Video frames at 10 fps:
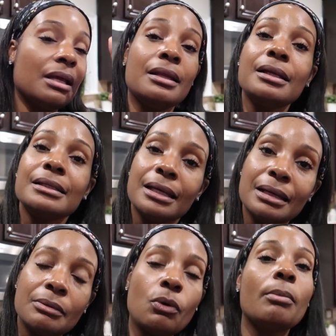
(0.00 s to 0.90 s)
and they
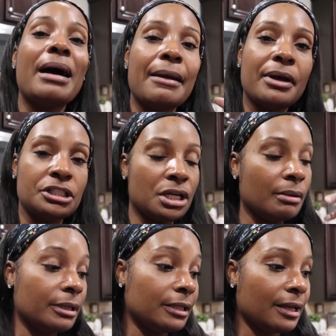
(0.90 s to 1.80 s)
did. Well, by my
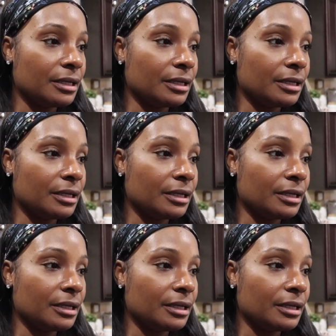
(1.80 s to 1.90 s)
job, and they